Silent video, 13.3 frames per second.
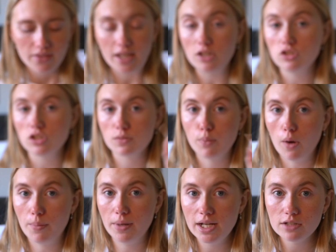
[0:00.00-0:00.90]
that you just
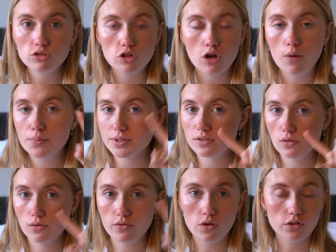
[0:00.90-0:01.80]
pop a little drops
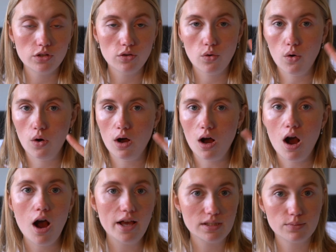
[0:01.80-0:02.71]
sort of on your
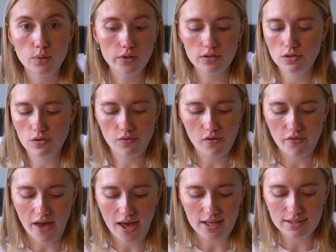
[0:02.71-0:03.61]
highest points of your
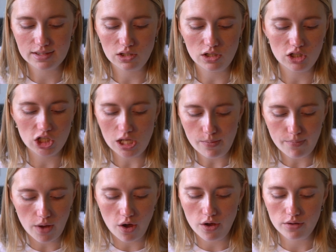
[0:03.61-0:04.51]
face, so your
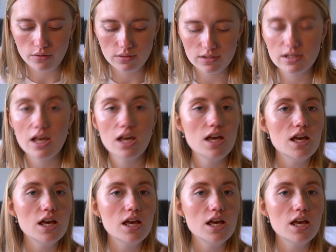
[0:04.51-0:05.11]
cheekbones,